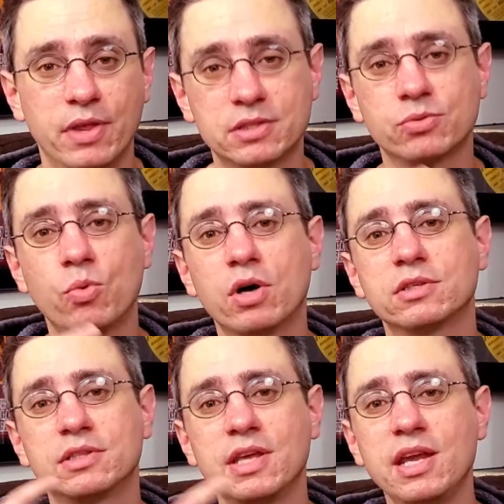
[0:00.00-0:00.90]
This
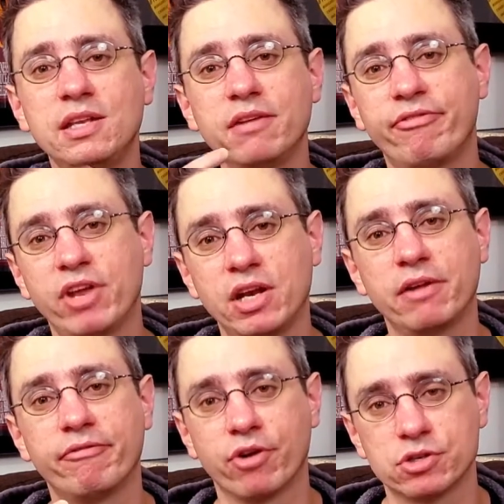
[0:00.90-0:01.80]
was the
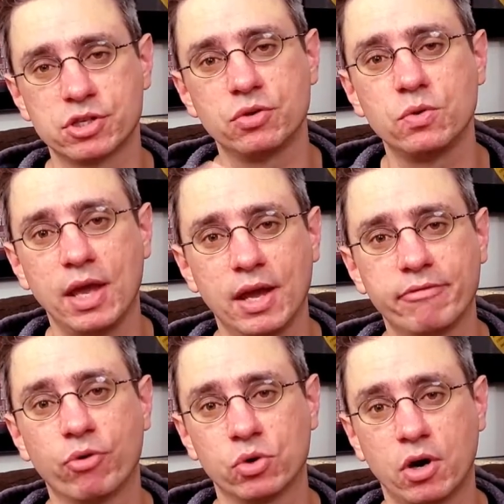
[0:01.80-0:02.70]
definitive version to get
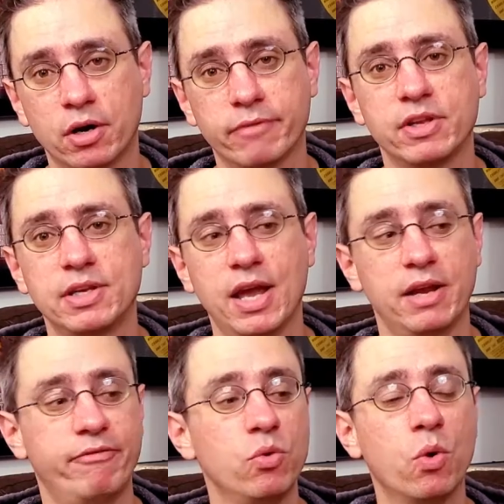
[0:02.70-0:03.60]
for Dawn of the Dead.
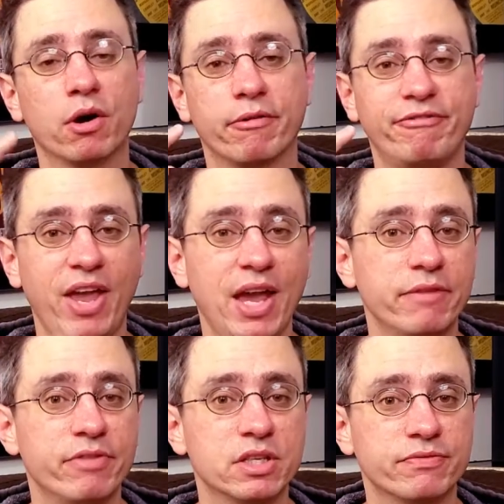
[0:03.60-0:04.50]
If you were a fan
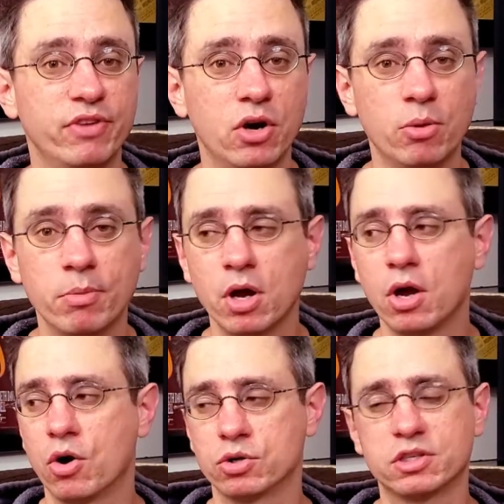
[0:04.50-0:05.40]
of this film,
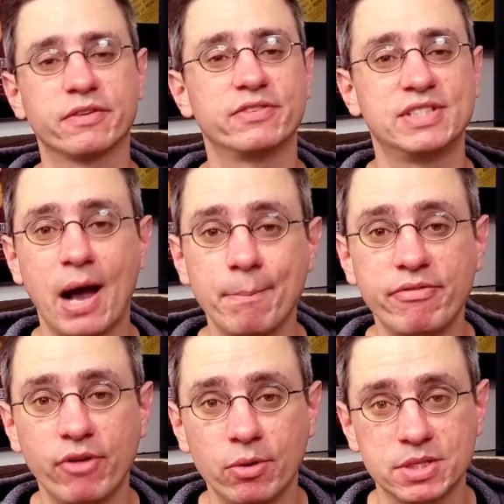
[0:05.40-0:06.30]
or just of zombie
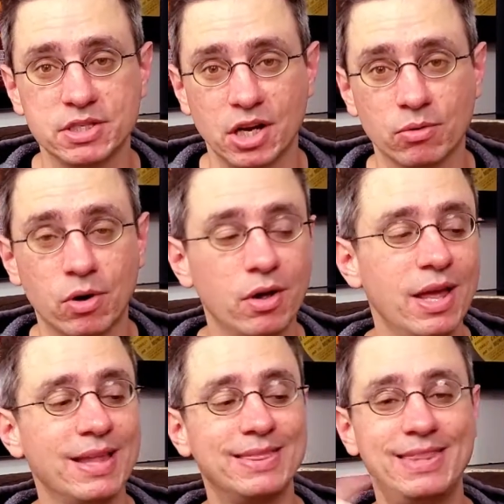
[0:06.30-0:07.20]
films in general,
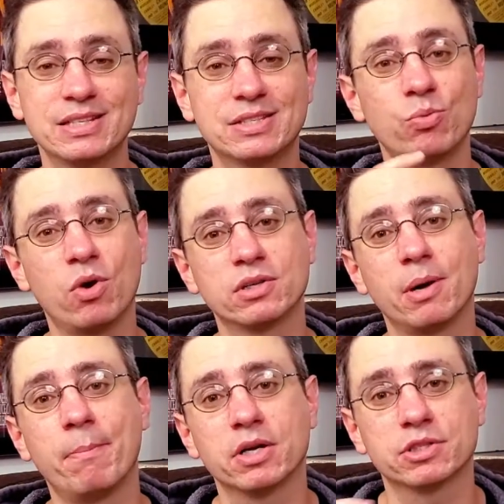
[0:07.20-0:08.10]
this was a
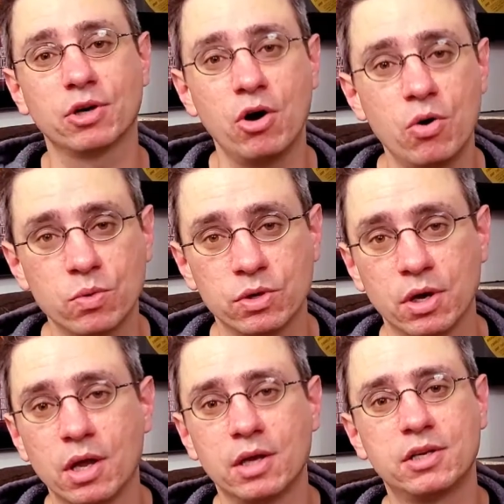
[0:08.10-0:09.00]
must-own.
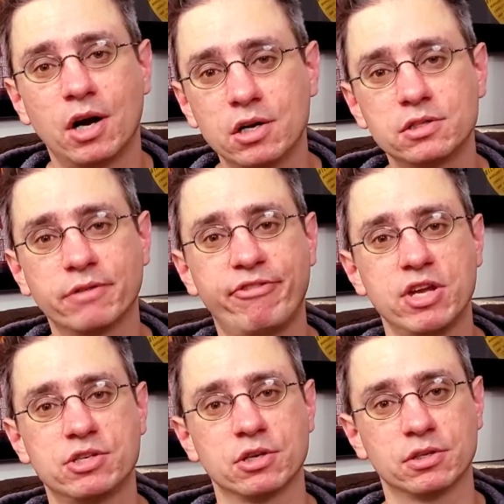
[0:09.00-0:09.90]
Tons of
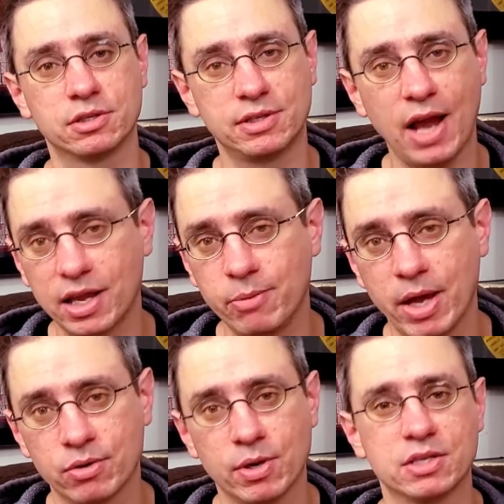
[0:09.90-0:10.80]
features,
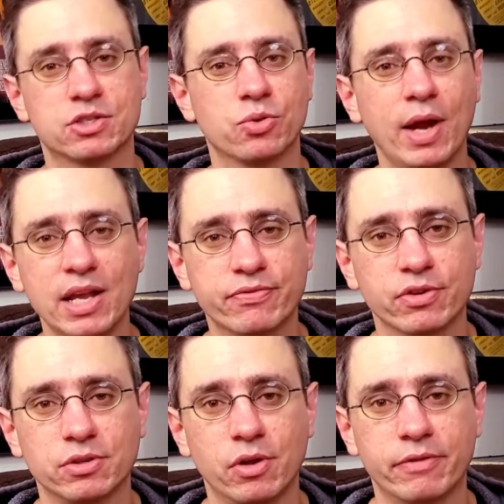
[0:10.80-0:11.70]
documentaries,
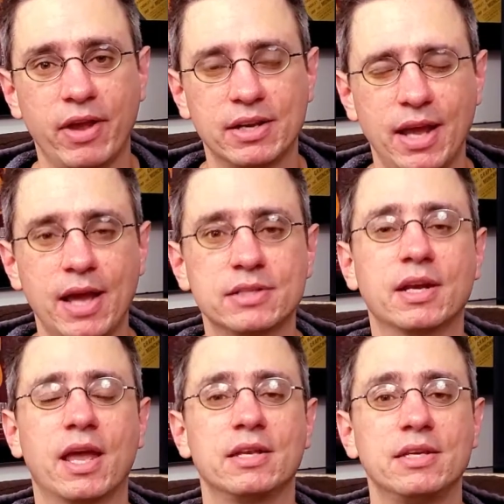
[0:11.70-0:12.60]
transfers look
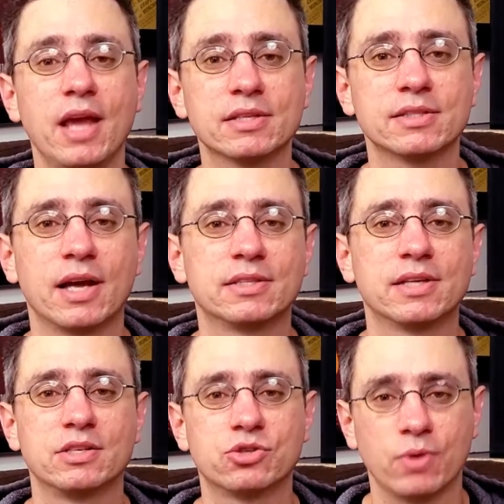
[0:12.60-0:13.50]
fantastic, and yes, I
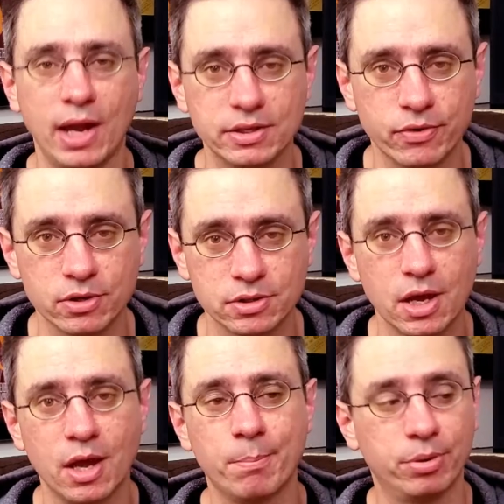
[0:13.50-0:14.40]
said transfers,
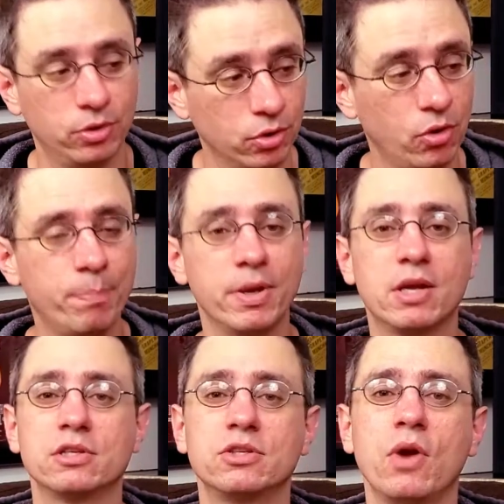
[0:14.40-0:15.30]
plural,
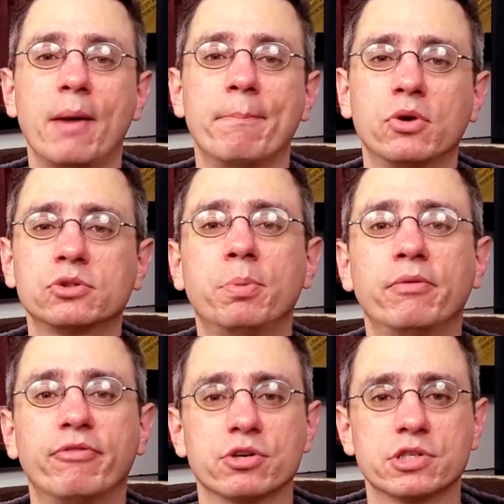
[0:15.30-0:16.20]
because you got multiple
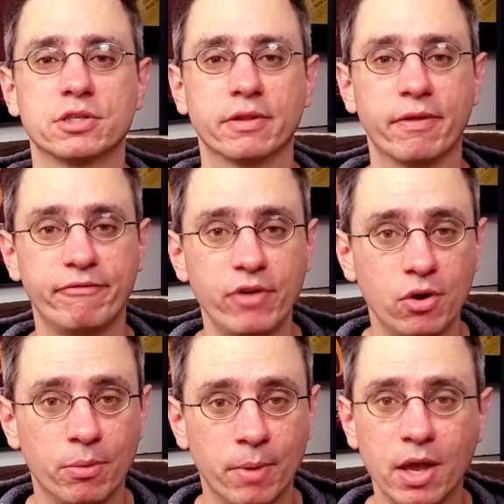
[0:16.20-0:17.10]
versions of the
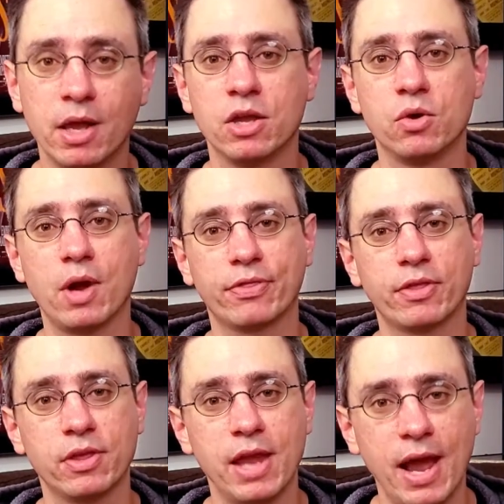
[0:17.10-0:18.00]
film. You got the
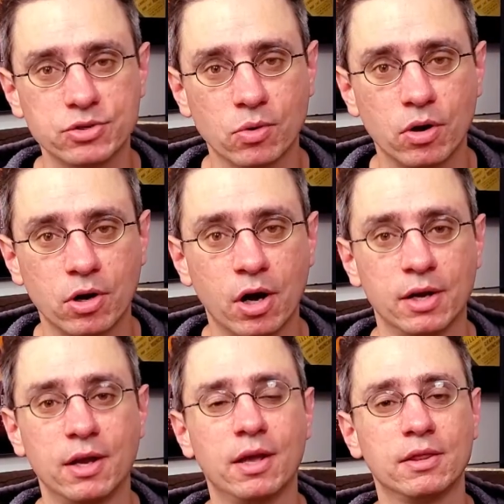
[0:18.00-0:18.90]
theatrical cut,
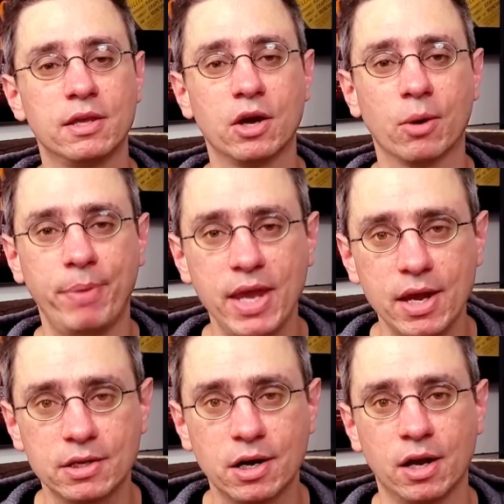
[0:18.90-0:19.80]
the
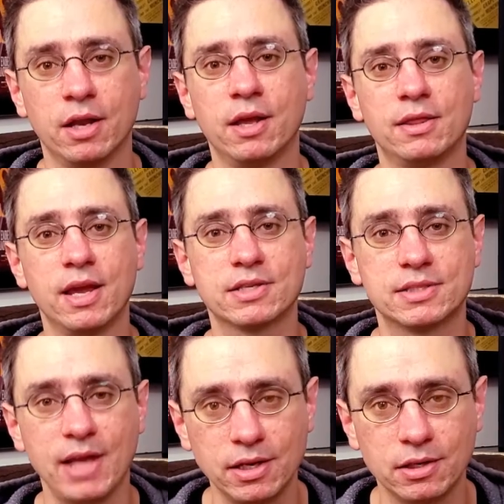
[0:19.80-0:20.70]
European cut, the
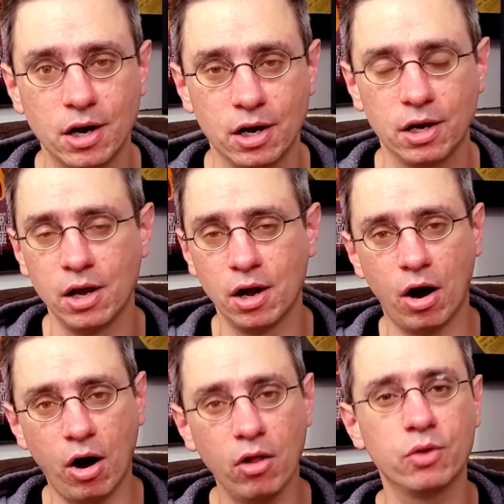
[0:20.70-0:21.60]
extended cut,
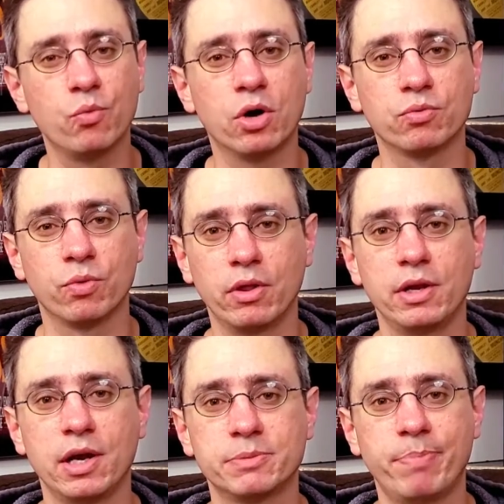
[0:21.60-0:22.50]
all in one really
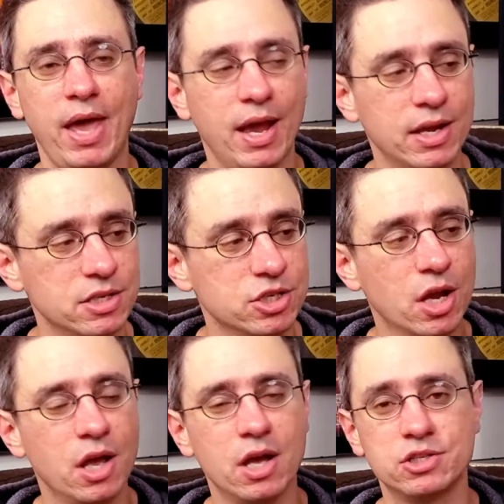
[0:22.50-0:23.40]
nice package.
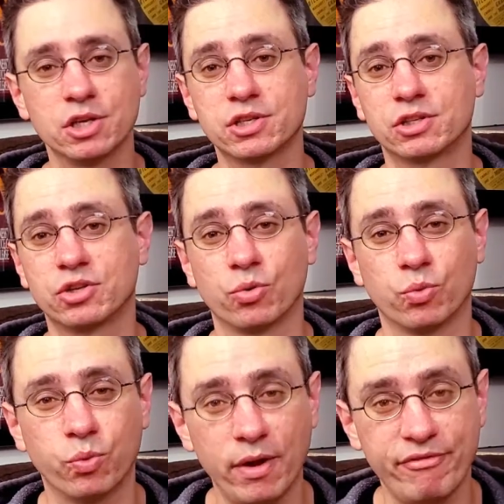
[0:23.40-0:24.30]
Just a
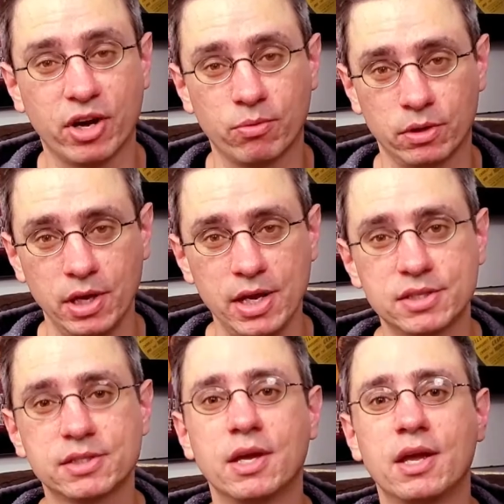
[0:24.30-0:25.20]
terrific
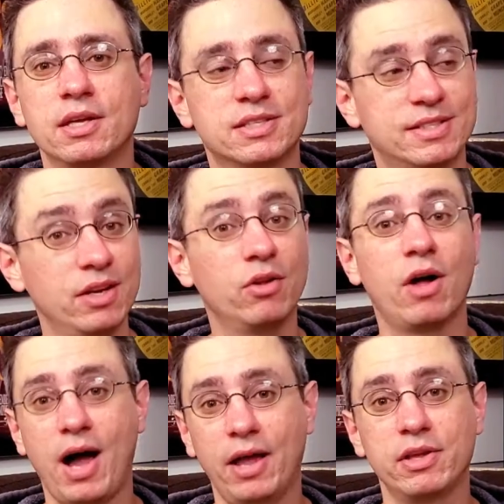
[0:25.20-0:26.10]
release, still
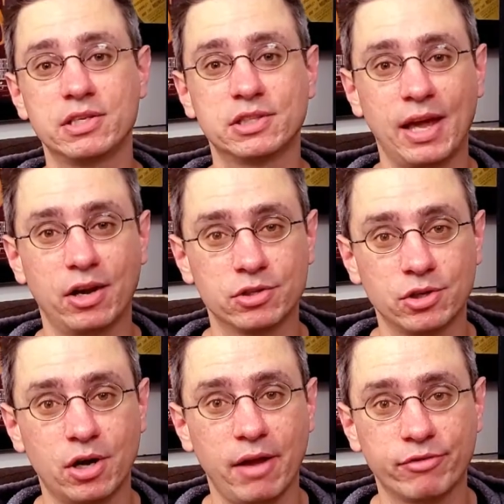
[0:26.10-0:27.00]
highly
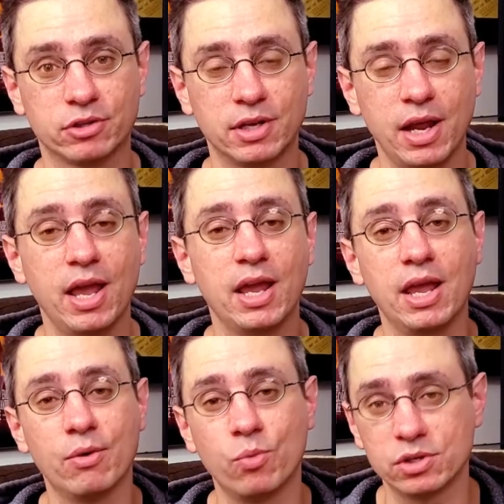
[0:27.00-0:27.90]
sought after today.
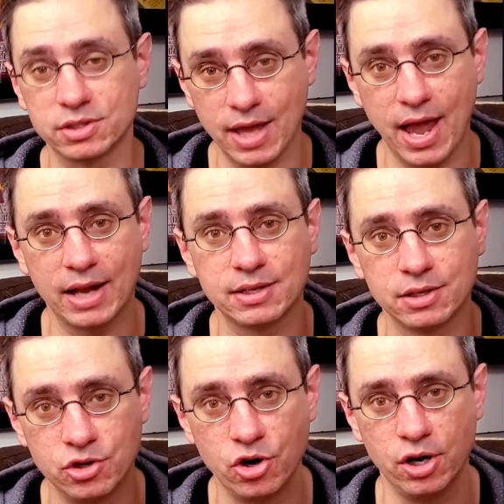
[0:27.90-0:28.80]
It was that
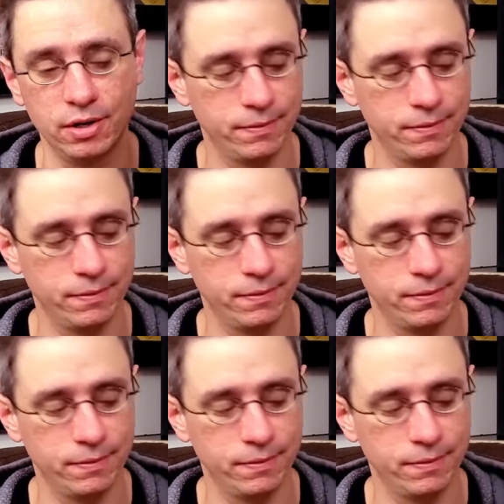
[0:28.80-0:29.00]
good.